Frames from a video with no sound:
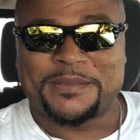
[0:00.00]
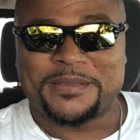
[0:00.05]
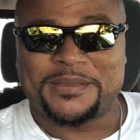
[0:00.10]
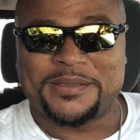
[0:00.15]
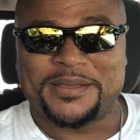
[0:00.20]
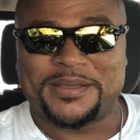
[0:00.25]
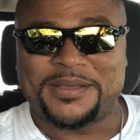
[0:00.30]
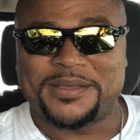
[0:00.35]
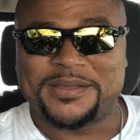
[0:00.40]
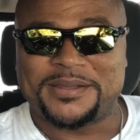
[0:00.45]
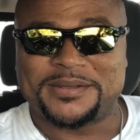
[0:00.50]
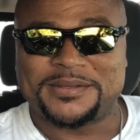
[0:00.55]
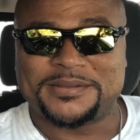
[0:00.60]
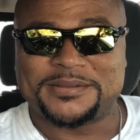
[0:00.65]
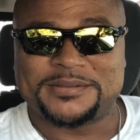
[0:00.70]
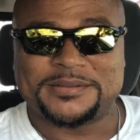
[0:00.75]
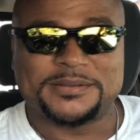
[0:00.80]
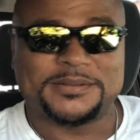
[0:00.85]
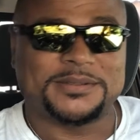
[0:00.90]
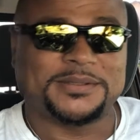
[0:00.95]
And
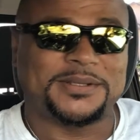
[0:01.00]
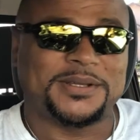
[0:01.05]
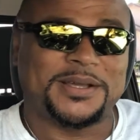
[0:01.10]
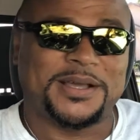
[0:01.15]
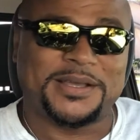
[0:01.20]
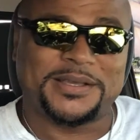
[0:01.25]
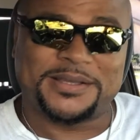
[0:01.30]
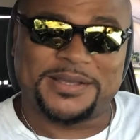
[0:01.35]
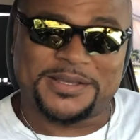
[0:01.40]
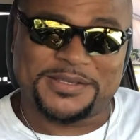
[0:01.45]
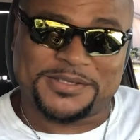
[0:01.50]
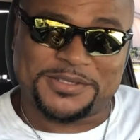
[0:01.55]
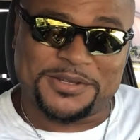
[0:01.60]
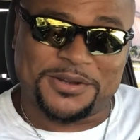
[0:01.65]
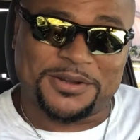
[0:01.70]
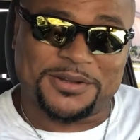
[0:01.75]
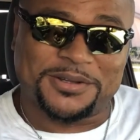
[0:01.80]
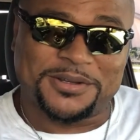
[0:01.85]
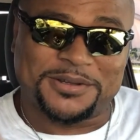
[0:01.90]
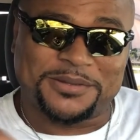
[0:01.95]
I
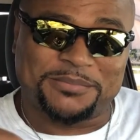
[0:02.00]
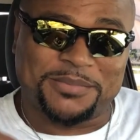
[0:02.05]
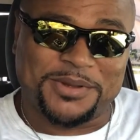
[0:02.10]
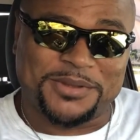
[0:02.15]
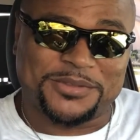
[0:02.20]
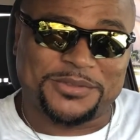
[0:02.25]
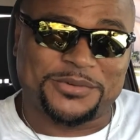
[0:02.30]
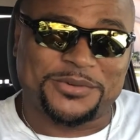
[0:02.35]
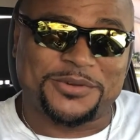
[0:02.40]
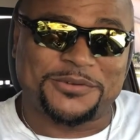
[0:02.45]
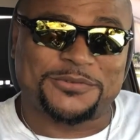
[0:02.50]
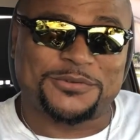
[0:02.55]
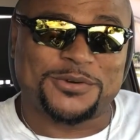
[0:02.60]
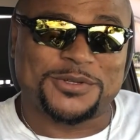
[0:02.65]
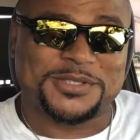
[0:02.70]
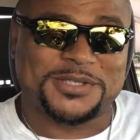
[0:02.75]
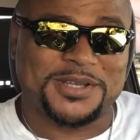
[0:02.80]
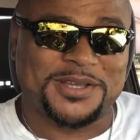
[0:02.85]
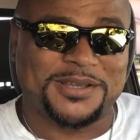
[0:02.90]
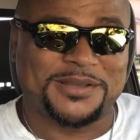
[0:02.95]
circled it about 3 or 4
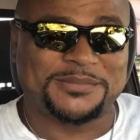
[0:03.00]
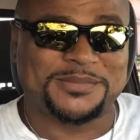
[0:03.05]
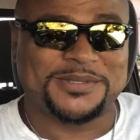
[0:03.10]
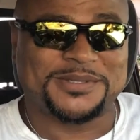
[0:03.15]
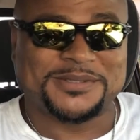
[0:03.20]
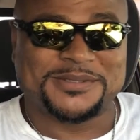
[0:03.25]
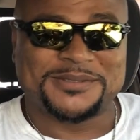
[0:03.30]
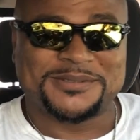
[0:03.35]
times.